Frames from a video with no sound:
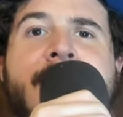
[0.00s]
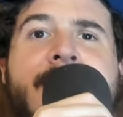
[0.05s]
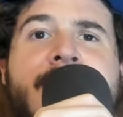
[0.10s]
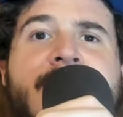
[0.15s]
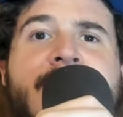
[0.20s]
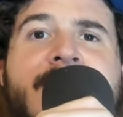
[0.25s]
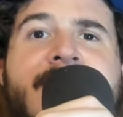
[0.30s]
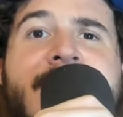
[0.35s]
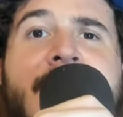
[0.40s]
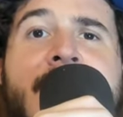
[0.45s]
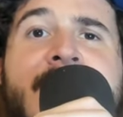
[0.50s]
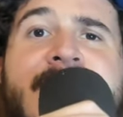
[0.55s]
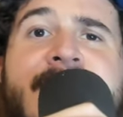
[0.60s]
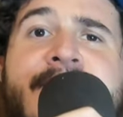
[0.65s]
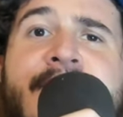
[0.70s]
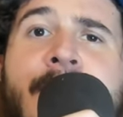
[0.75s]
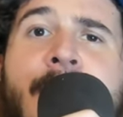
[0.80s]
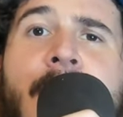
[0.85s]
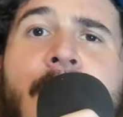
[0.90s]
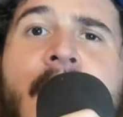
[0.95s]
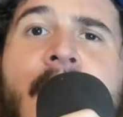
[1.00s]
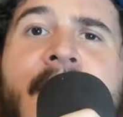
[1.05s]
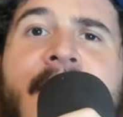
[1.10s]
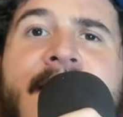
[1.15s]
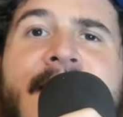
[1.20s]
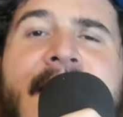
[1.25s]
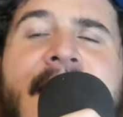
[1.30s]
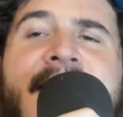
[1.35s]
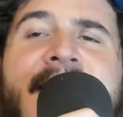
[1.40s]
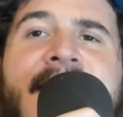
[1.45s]
Joseph
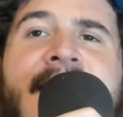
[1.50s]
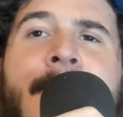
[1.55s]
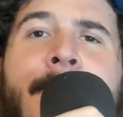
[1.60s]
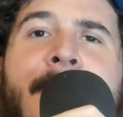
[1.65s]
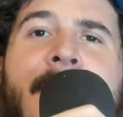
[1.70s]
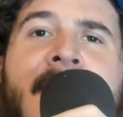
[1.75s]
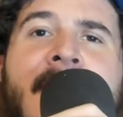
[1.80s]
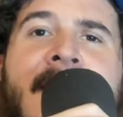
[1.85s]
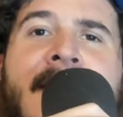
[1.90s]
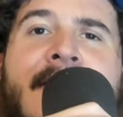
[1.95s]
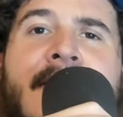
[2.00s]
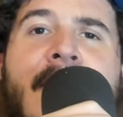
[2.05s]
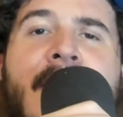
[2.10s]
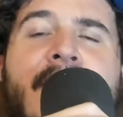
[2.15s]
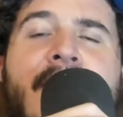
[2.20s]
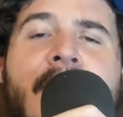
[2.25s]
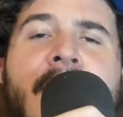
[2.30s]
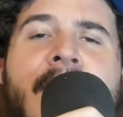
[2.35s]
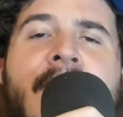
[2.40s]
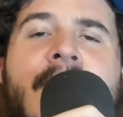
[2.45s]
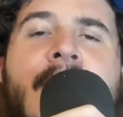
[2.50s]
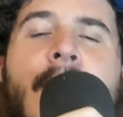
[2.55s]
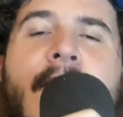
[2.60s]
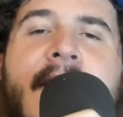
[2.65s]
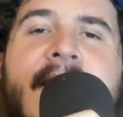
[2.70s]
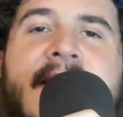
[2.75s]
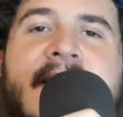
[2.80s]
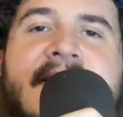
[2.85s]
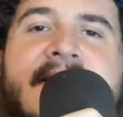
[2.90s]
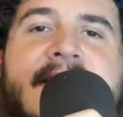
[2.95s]
Newgarden ended up being the third
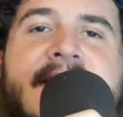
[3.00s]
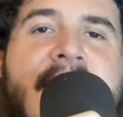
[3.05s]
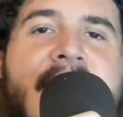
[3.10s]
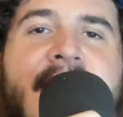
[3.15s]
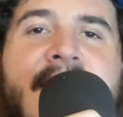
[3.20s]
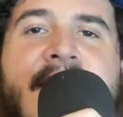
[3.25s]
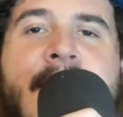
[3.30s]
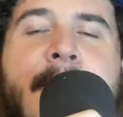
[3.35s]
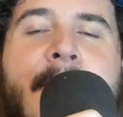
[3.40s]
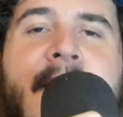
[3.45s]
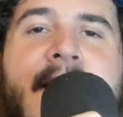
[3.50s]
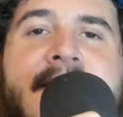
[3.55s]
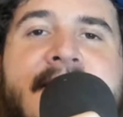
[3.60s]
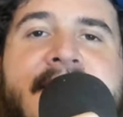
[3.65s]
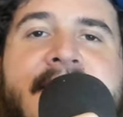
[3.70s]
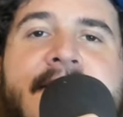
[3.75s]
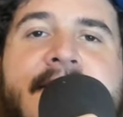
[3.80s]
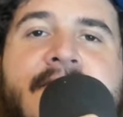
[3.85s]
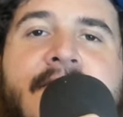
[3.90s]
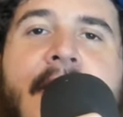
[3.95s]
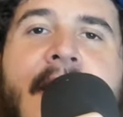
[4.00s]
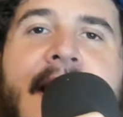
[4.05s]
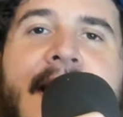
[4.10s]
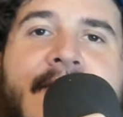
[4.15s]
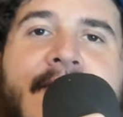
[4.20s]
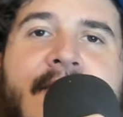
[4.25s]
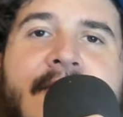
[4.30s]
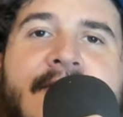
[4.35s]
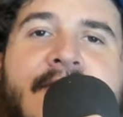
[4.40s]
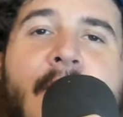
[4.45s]
quickest out of the Penske
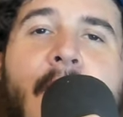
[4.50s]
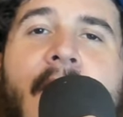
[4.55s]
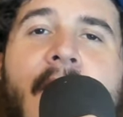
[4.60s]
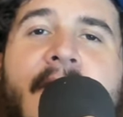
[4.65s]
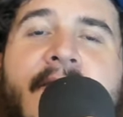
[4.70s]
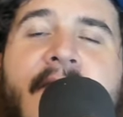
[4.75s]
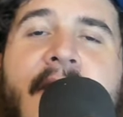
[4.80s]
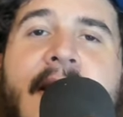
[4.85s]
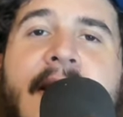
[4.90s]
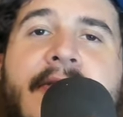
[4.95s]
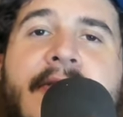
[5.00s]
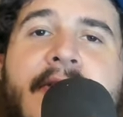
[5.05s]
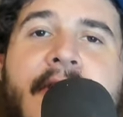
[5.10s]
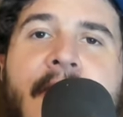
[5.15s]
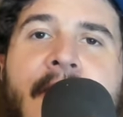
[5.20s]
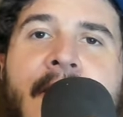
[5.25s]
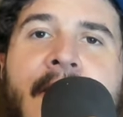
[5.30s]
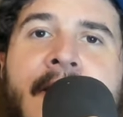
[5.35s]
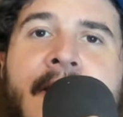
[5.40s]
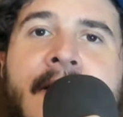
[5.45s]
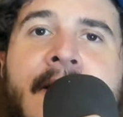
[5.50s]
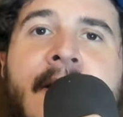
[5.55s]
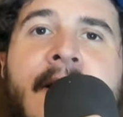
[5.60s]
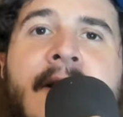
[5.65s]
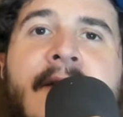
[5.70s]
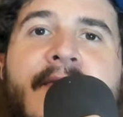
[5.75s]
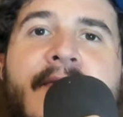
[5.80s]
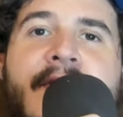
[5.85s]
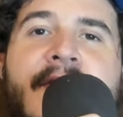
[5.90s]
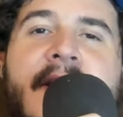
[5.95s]
drivers, qualifying third
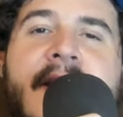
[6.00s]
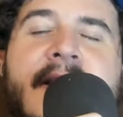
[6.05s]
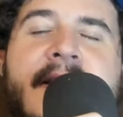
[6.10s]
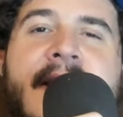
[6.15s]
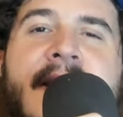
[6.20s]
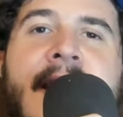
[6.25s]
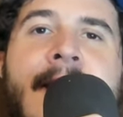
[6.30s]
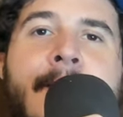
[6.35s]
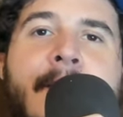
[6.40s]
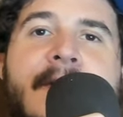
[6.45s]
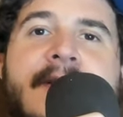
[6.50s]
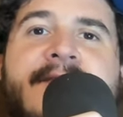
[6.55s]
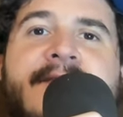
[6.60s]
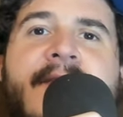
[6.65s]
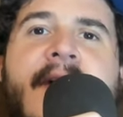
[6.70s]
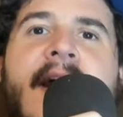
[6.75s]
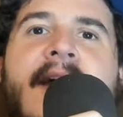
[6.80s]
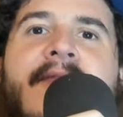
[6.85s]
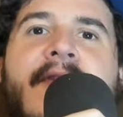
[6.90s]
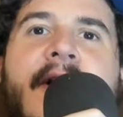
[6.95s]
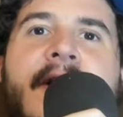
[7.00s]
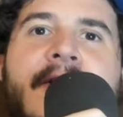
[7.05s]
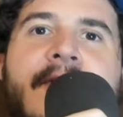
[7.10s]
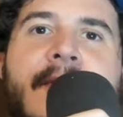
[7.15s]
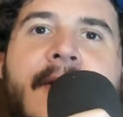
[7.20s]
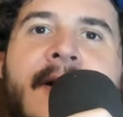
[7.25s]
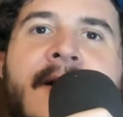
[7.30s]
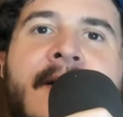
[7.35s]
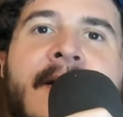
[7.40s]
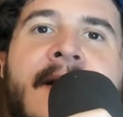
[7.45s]
for the Indianapolis
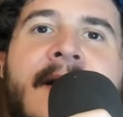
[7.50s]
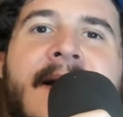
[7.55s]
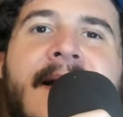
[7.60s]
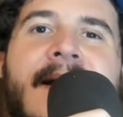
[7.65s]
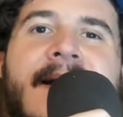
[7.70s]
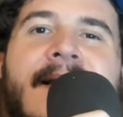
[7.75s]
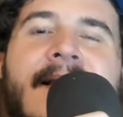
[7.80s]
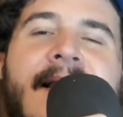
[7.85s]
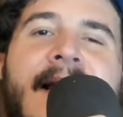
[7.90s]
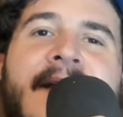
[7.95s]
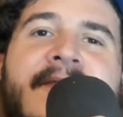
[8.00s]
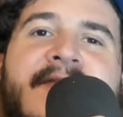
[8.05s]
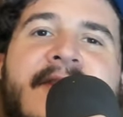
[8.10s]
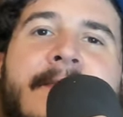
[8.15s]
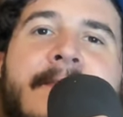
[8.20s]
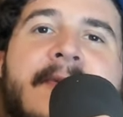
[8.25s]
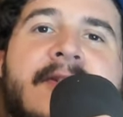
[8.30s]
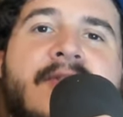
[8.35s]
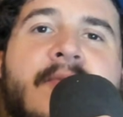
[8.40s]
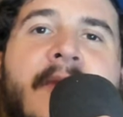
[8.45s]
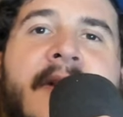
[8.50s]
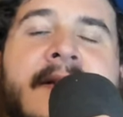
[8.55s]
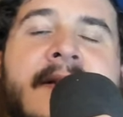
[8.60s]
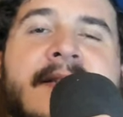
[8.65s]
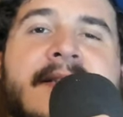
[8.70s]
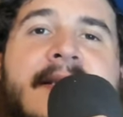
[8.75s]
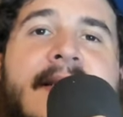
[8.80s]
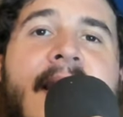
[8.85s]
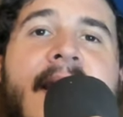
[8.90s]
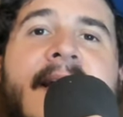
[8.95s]
500. It left it between
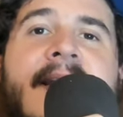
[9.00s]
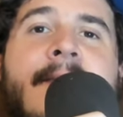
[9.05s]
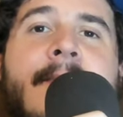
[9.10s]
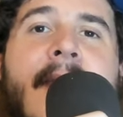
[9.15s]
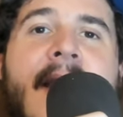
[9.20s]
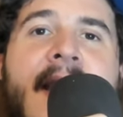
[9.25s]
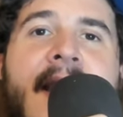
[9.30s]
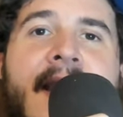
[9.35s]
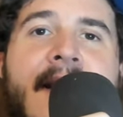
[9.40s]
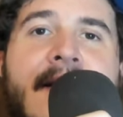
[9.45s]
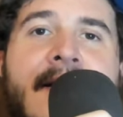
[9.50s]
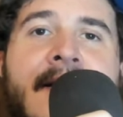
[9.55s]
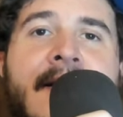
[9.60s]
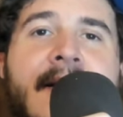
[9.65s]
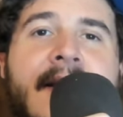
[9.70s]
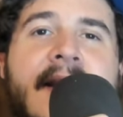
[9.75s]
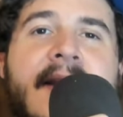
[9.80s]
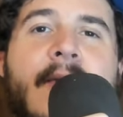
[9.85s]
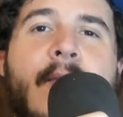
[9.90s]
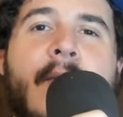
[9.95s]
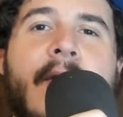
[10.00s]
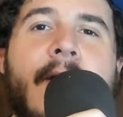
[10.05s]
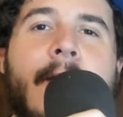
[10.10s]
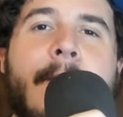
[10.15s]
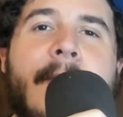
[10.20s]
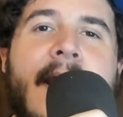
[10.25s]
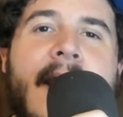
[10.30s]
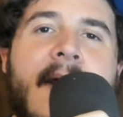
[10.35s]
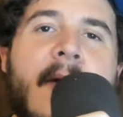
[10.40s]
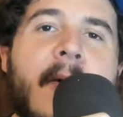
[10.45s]
Scotty Mack and Will
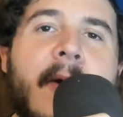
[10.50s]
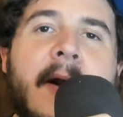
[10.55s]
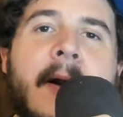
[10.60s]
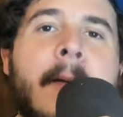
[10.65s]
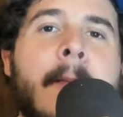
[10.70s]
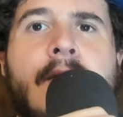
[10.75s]
Power.